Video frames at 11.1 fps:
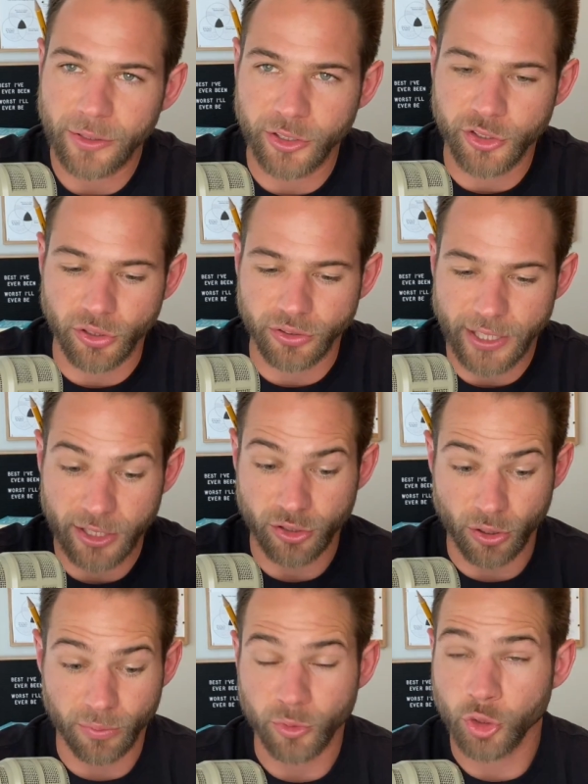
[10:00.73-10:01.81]
things or
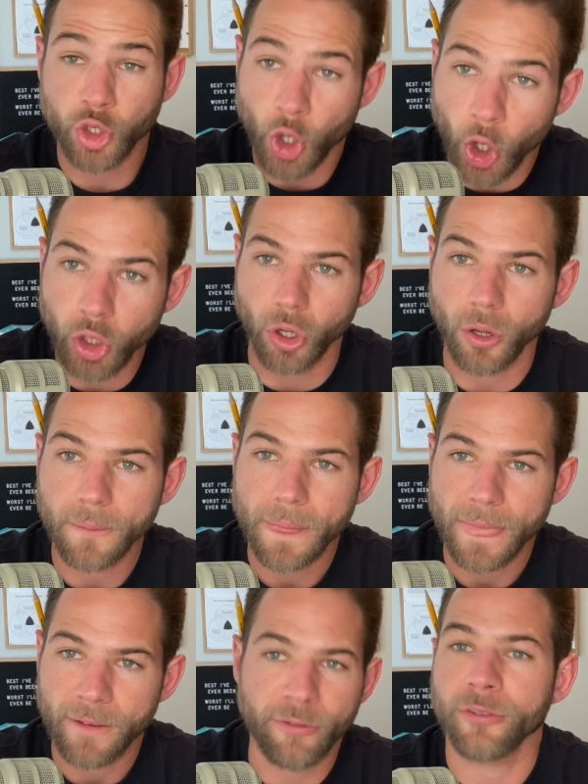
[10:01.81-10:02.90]
journal for
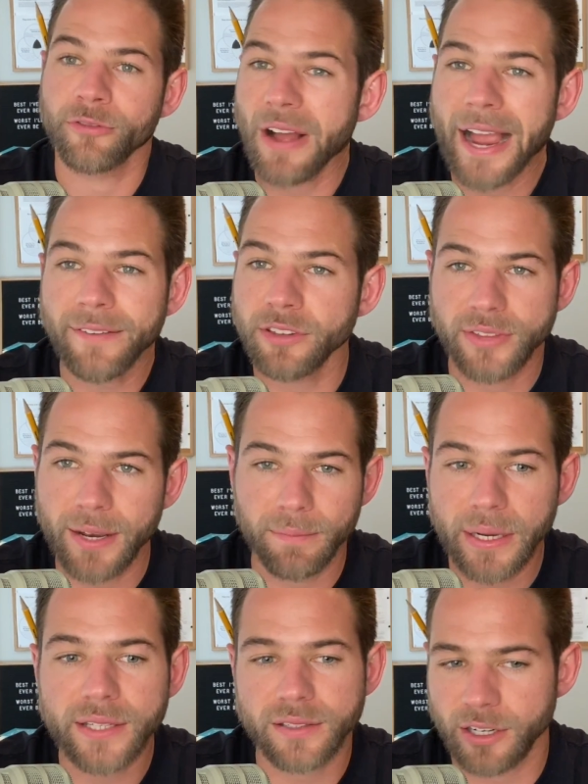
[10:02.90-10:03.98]
five to 10 minutes on
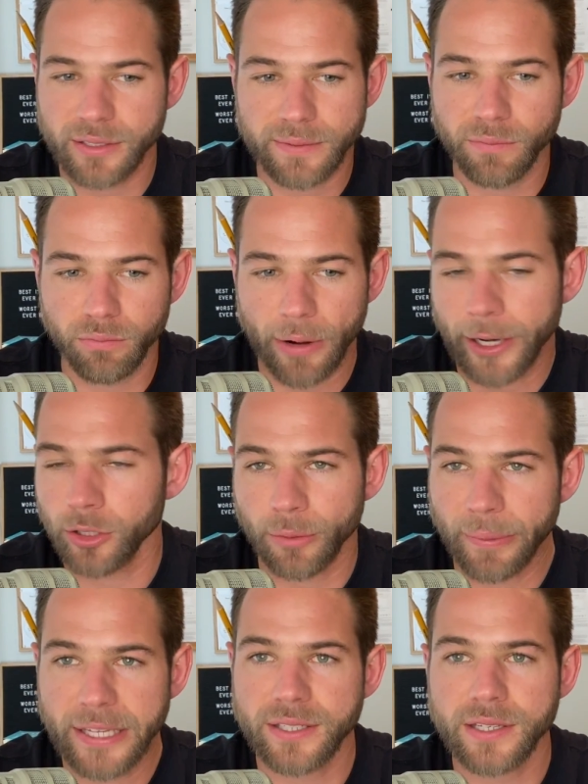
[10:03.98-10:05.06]
a regular basis
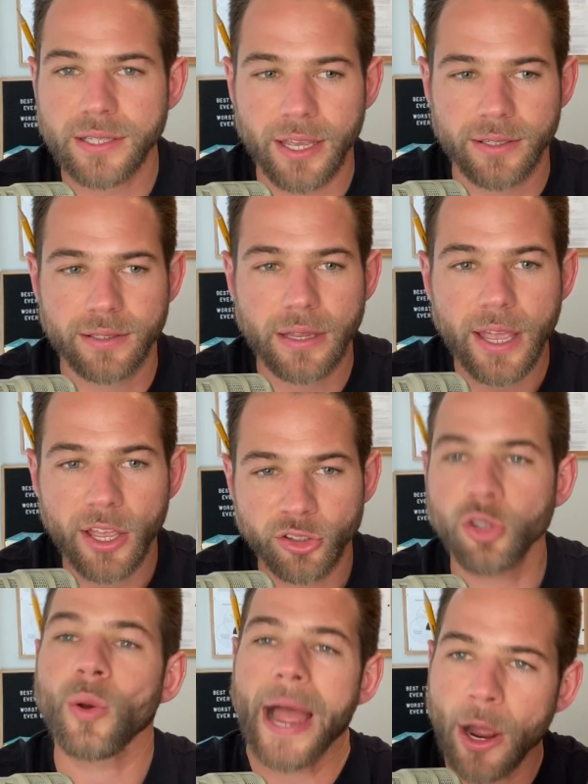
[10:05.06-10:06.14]
as to how
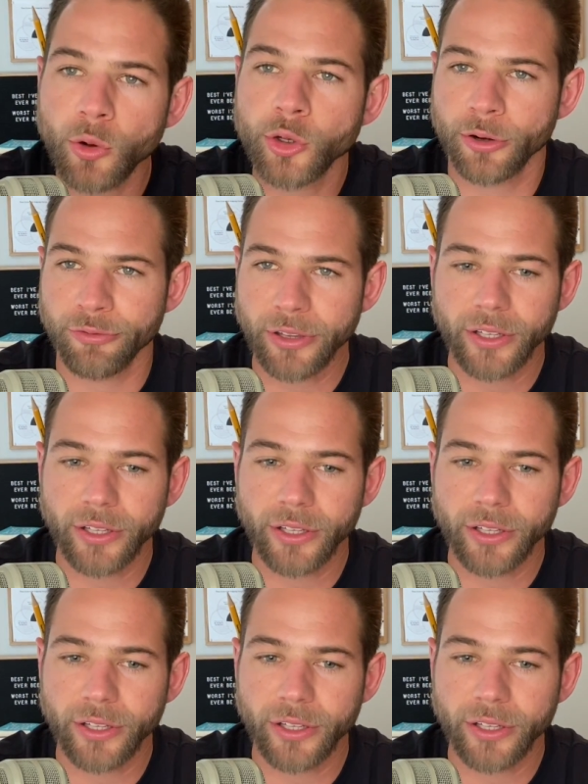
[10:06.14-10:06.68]
you're feeling.